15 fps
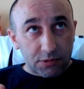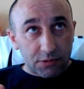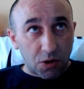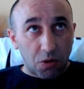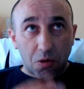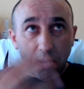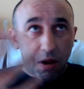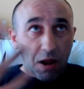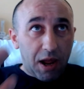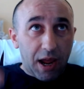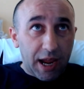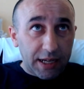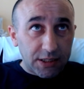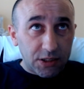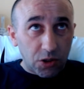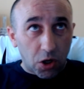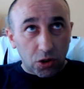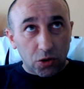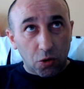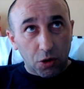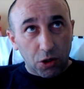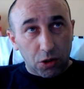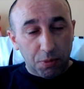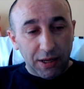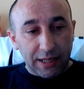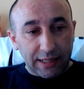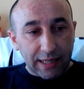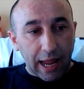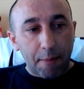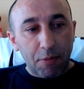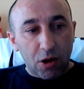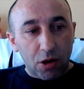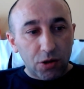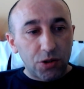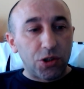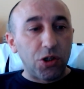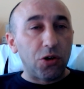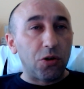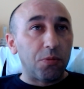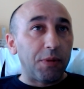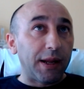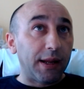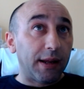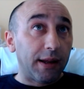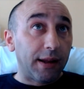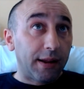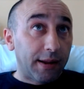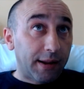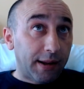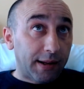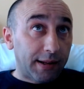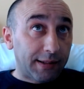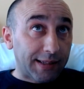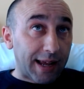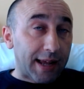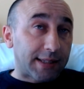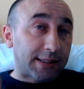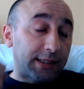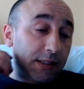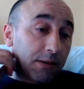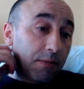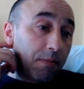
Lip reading: So it's not going to be a time-consuming task.